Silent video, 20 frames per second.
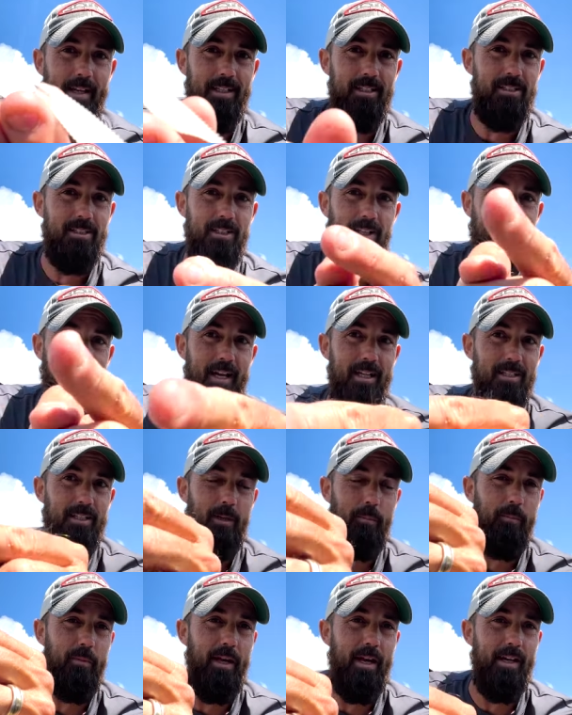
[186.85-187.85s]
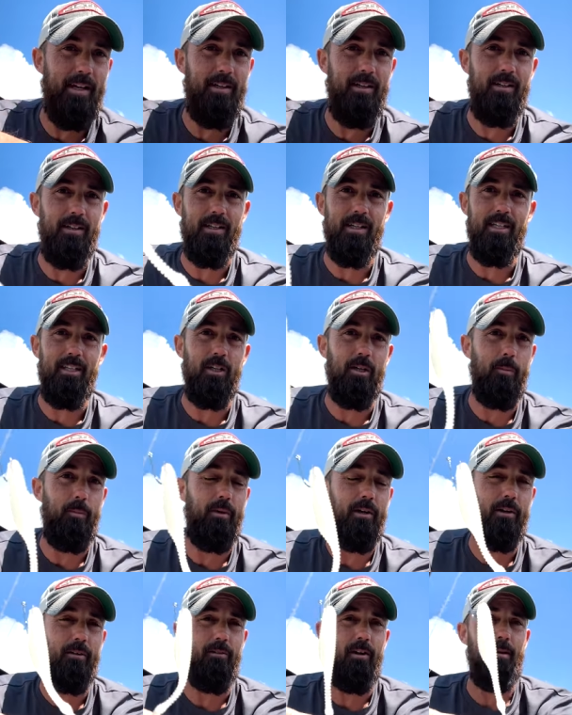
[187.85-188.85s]
It slides up that hook and you can
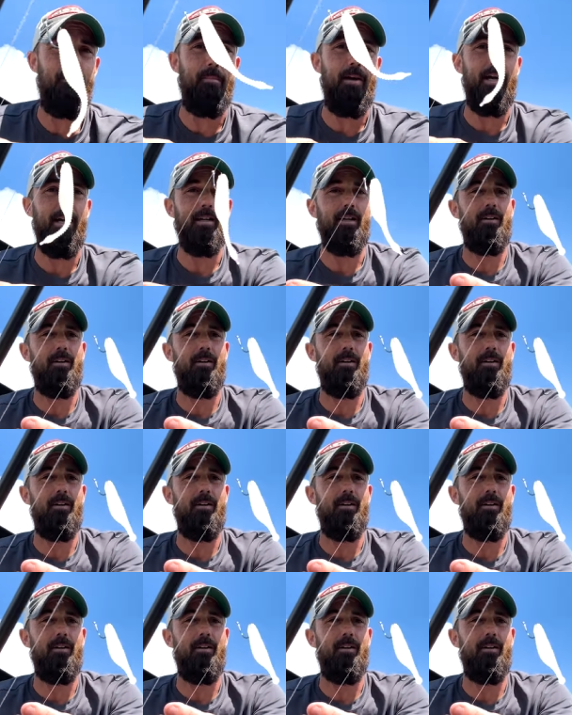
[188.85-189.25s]
put it right back